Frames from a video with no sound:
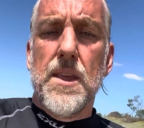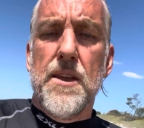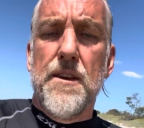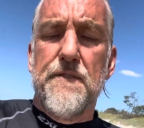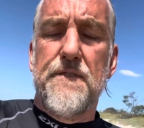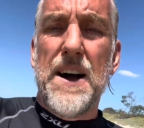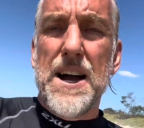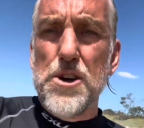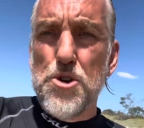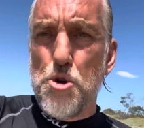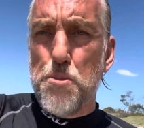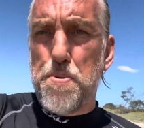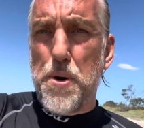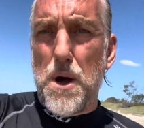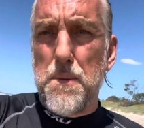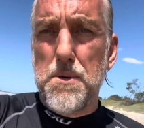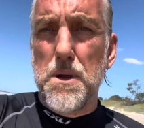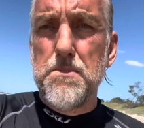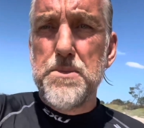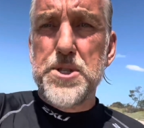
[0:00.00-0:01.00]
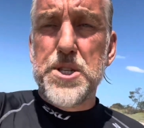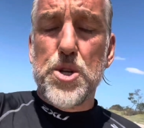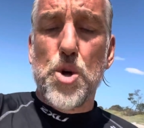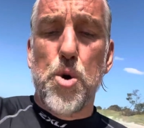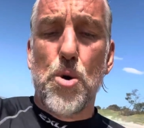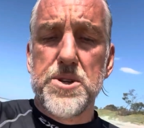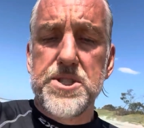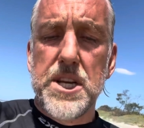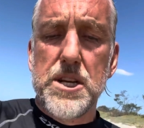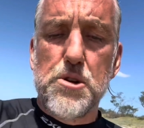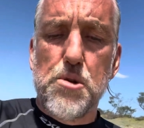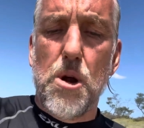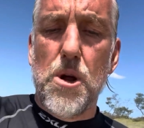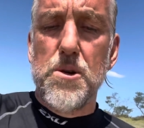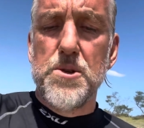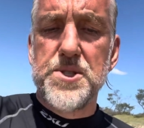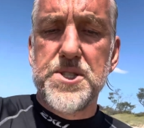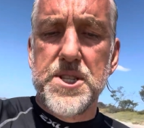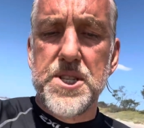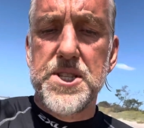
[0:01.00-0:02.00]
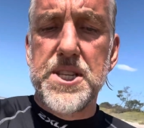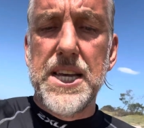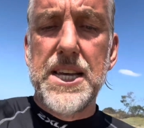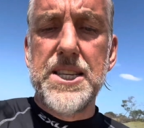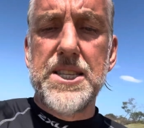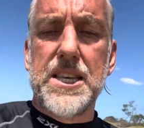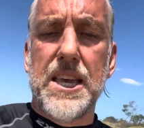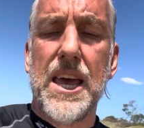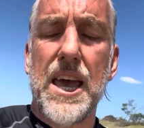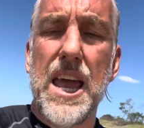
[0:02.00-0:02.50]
fungal problems causing Crohn's disease.